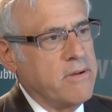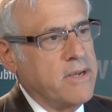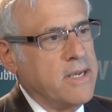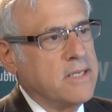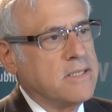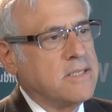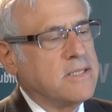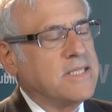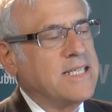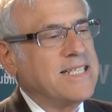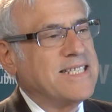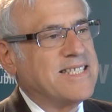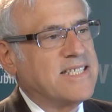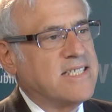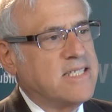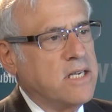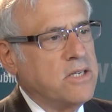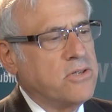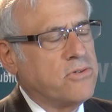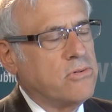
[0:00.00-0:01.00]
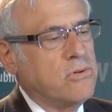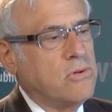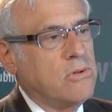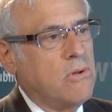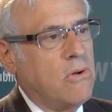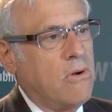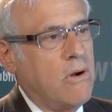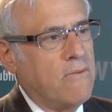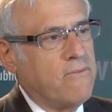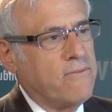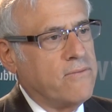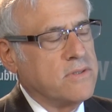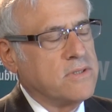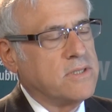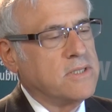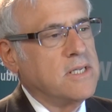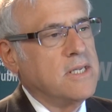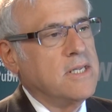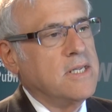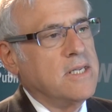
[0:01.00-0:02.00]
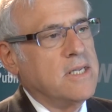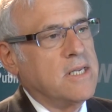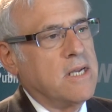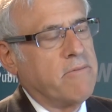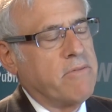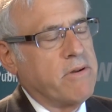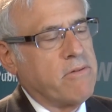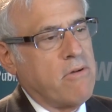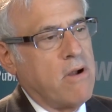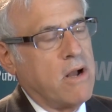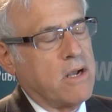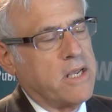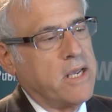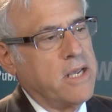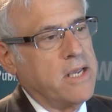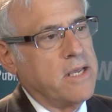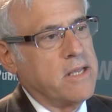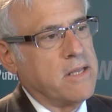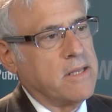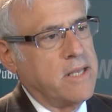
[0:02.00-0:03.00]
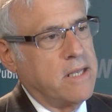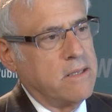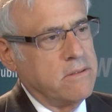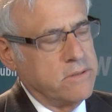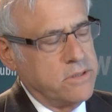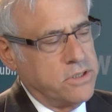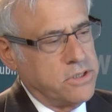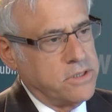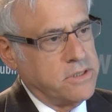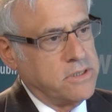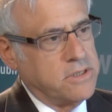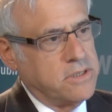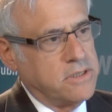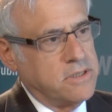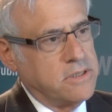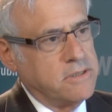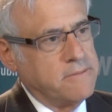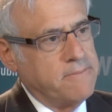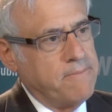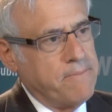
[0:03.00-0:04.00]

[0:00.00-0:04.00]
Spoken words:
It's the central office of Iraqi intelligence.